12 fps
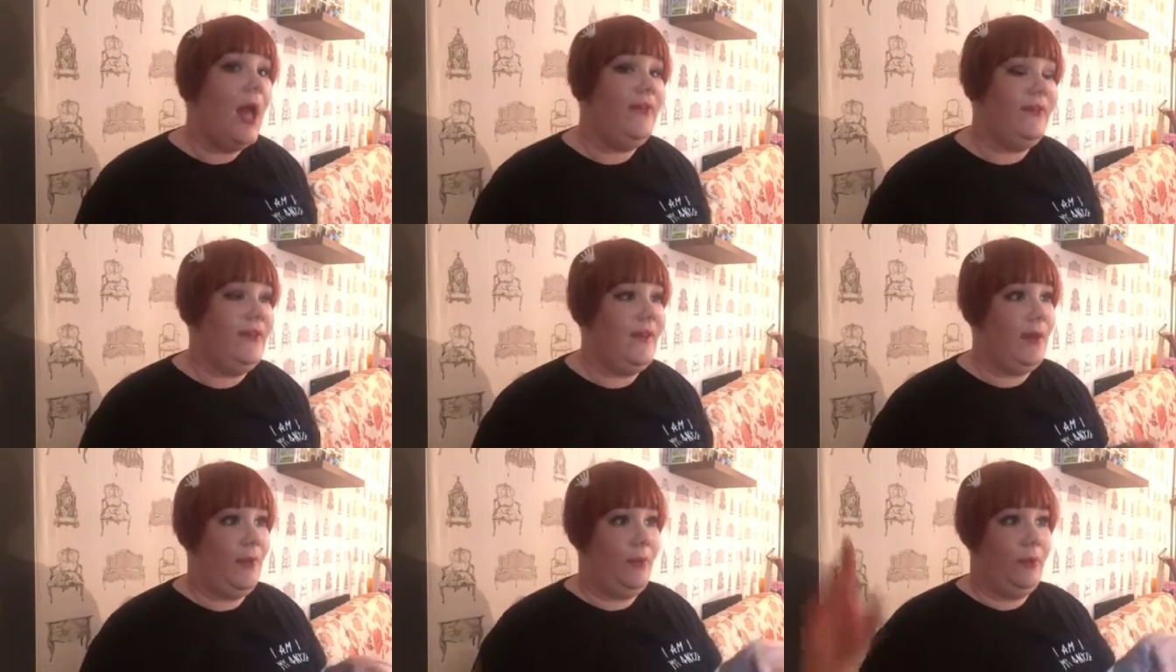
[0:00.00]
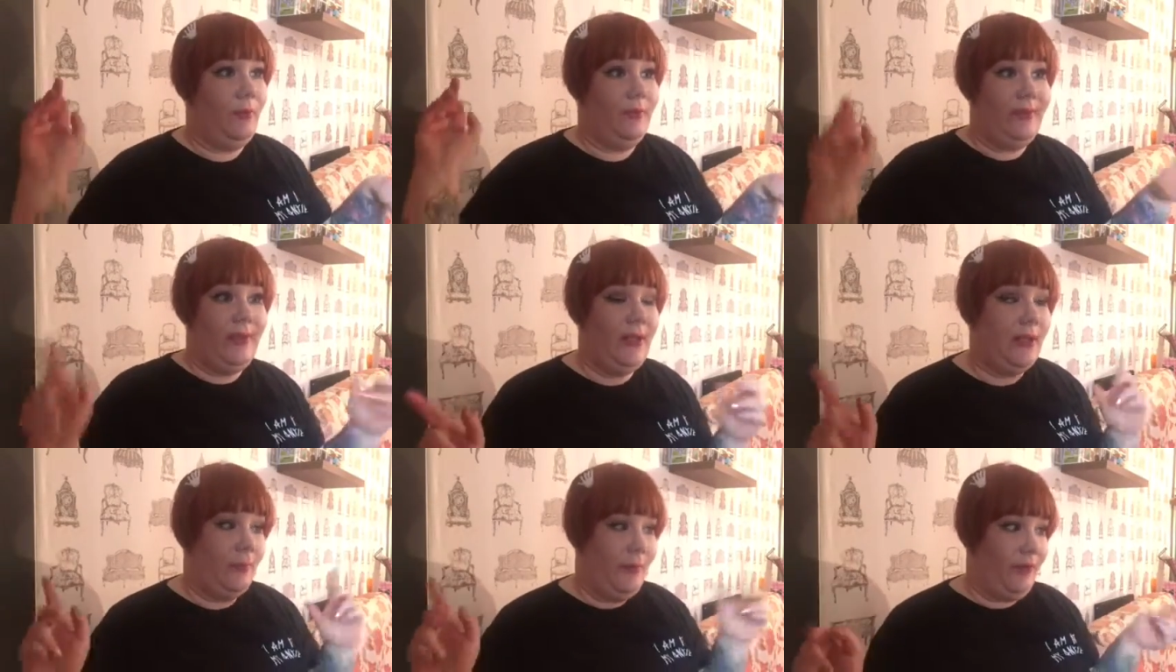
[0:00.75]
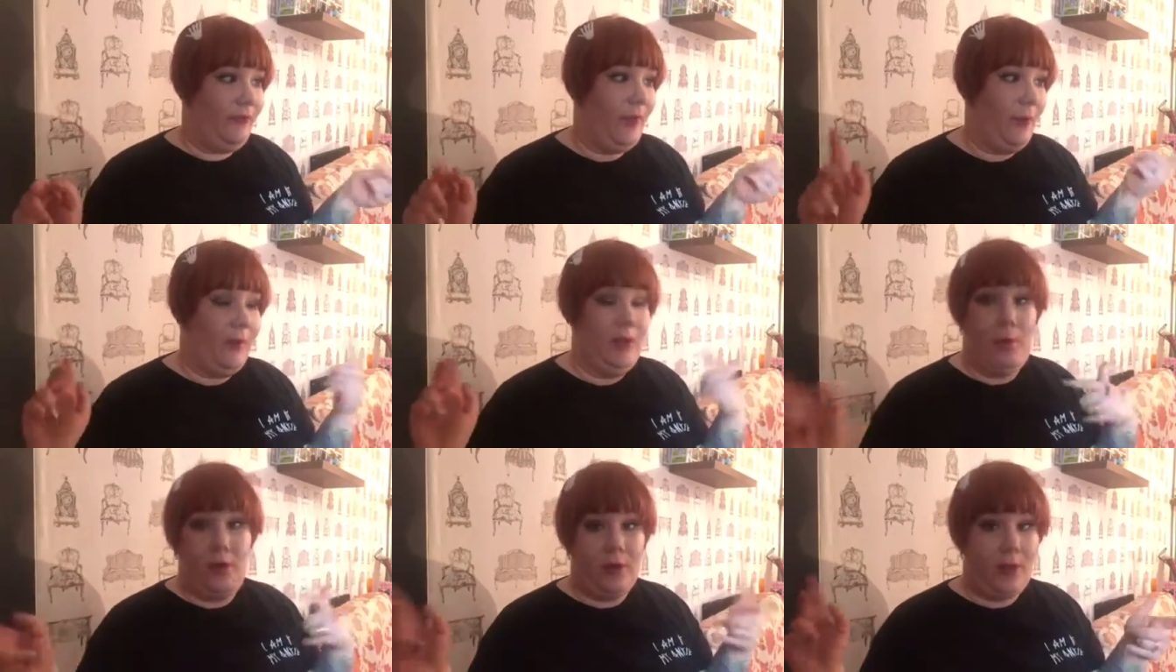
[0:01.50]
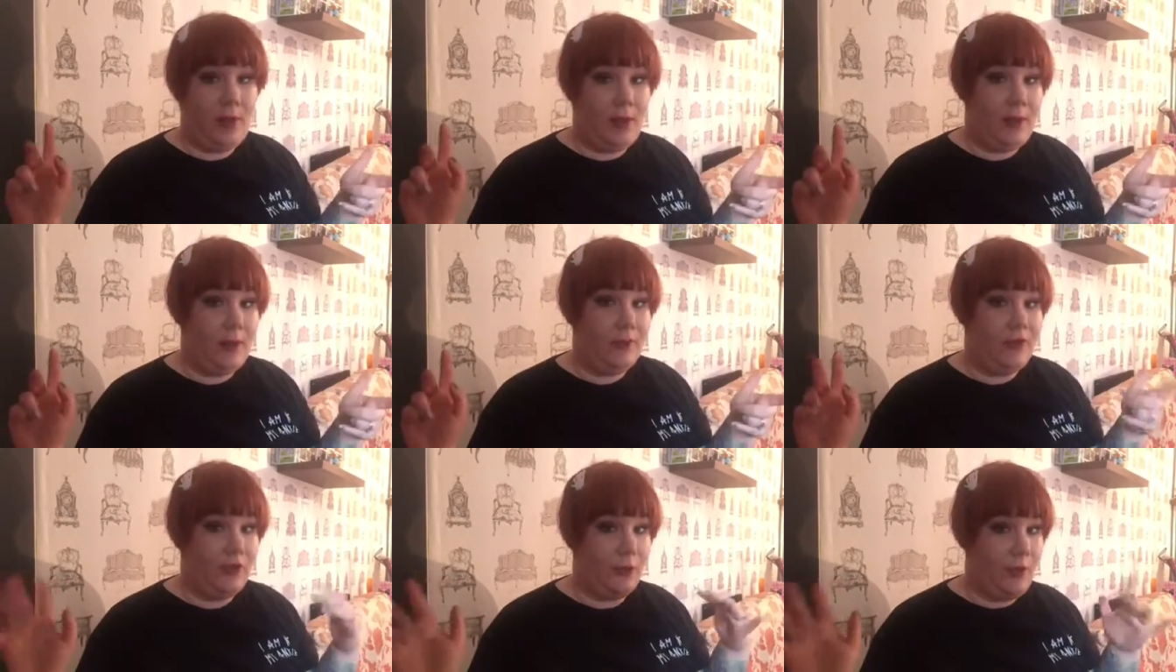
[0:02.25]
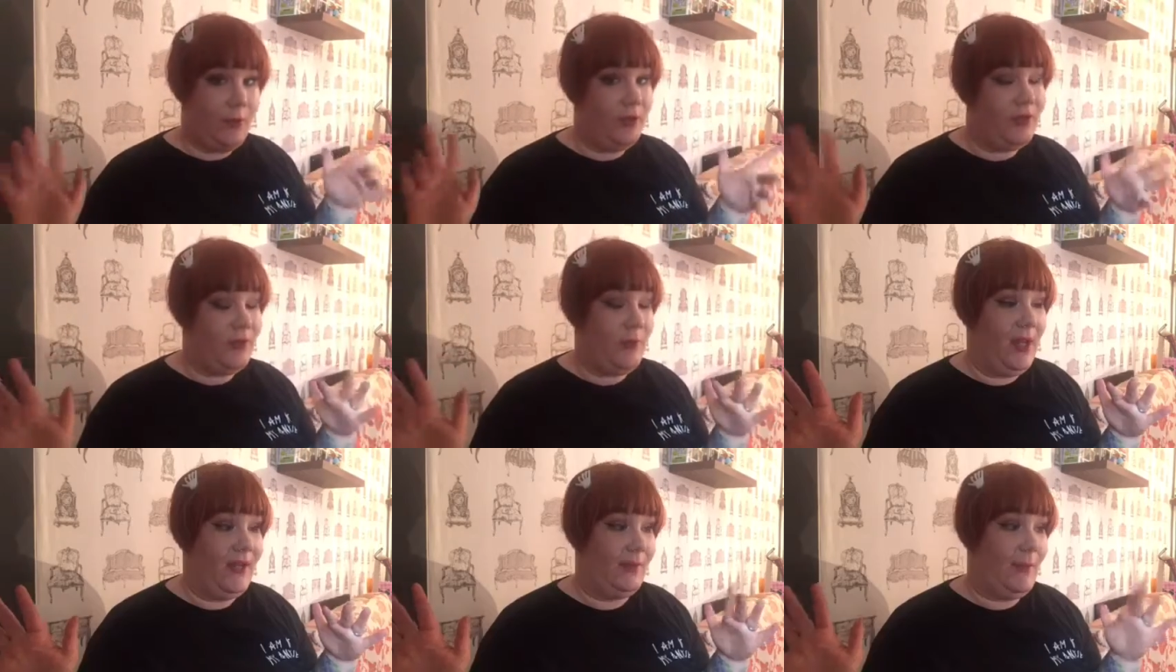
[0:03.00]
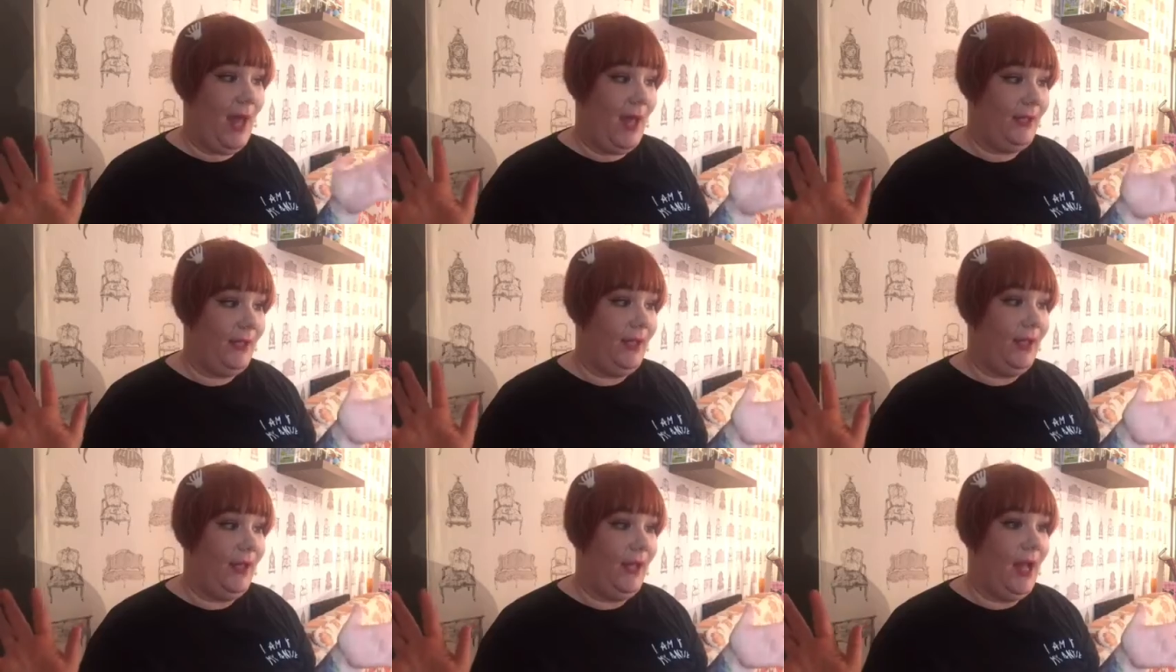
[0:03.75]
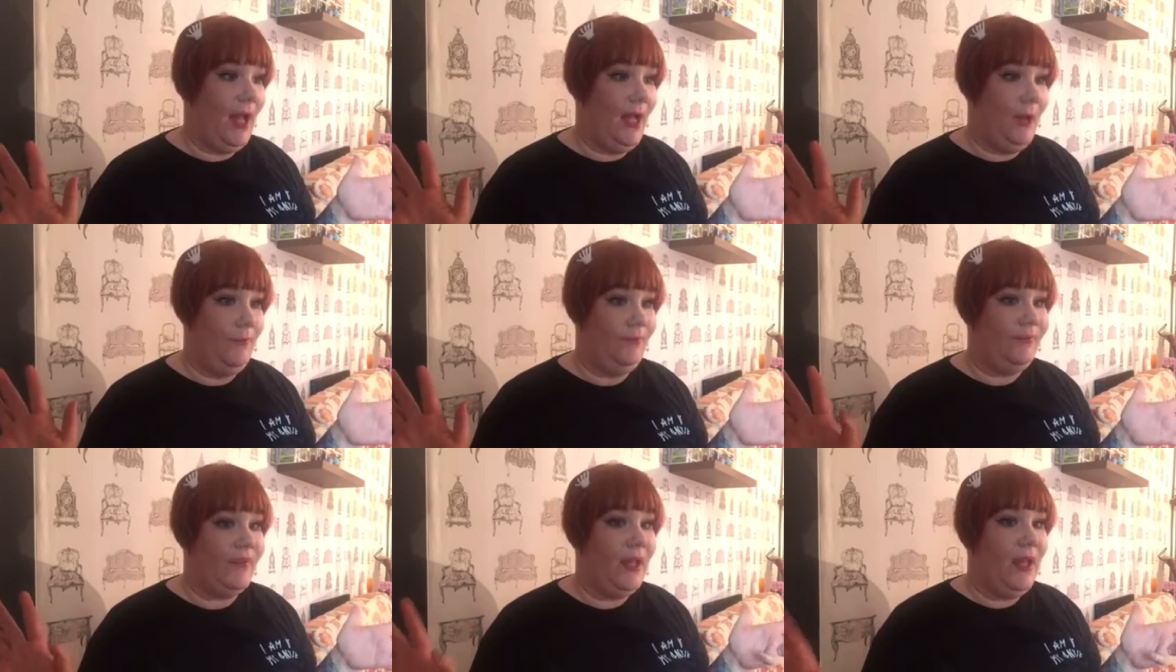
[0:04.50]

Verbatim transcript: As I said, I will link above my Willy Wonka Storybook Cosmetics palette um,